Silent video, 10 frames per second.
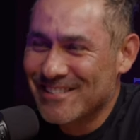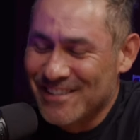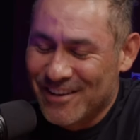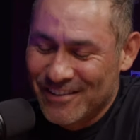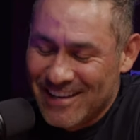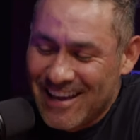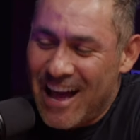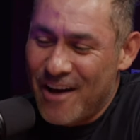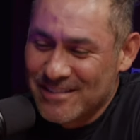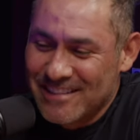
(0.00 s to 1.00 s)
So yeah.
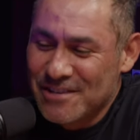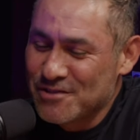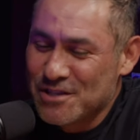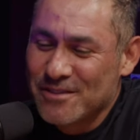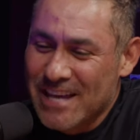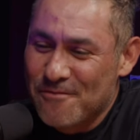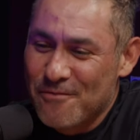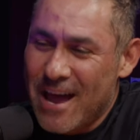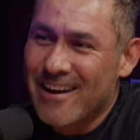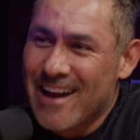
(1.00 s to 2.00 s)
she was getting
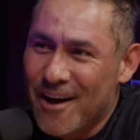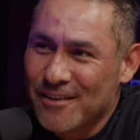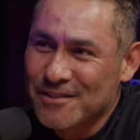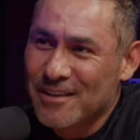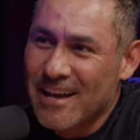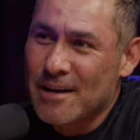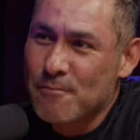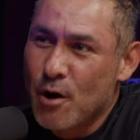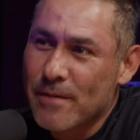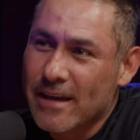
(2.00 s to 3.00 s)
ratted out, so I come
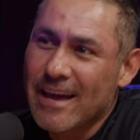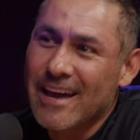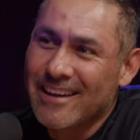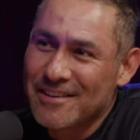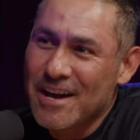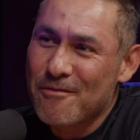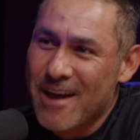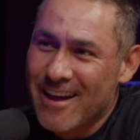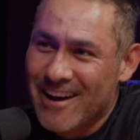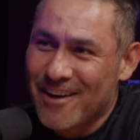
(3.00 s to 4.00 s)
home like, hey, you got
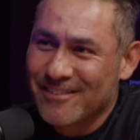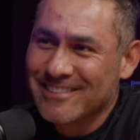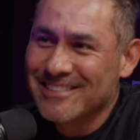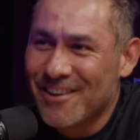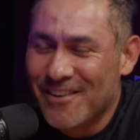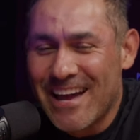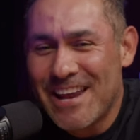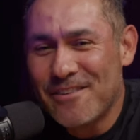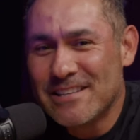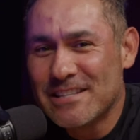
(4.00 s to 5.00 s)
ratted out. So
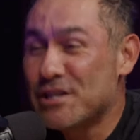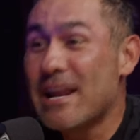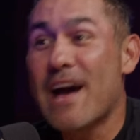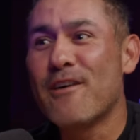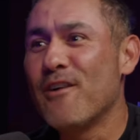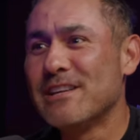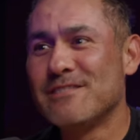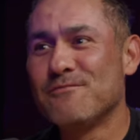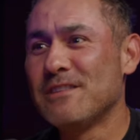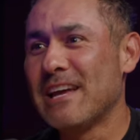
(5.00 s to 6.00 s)
anyways, and she'd have all
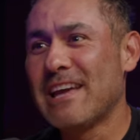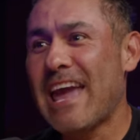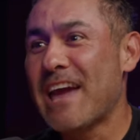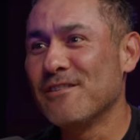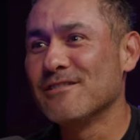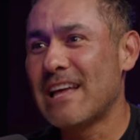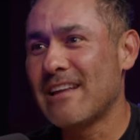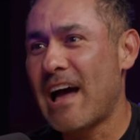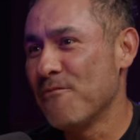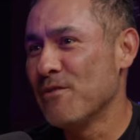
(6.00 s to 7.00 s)
these like handles
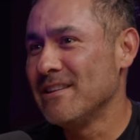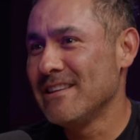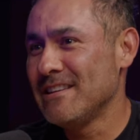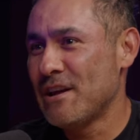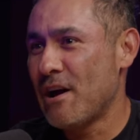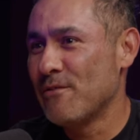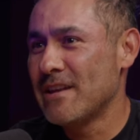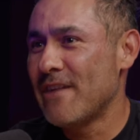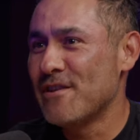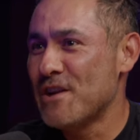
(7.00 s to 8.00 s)
that I wouldn't, you know, I would
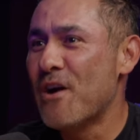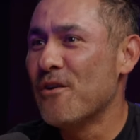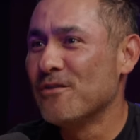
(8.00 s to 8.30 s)
never know.